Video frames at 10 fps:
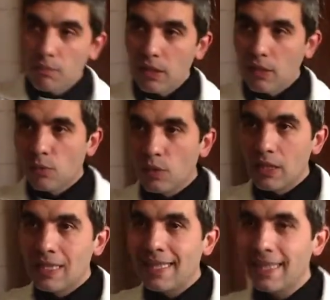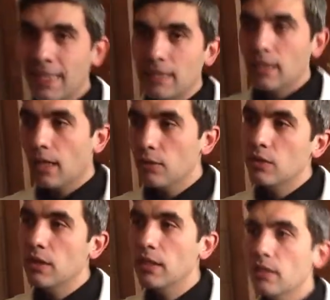means we take out
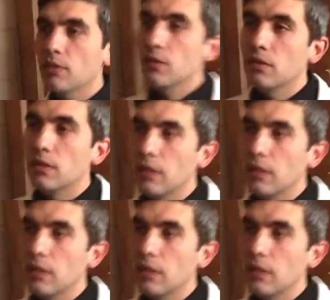the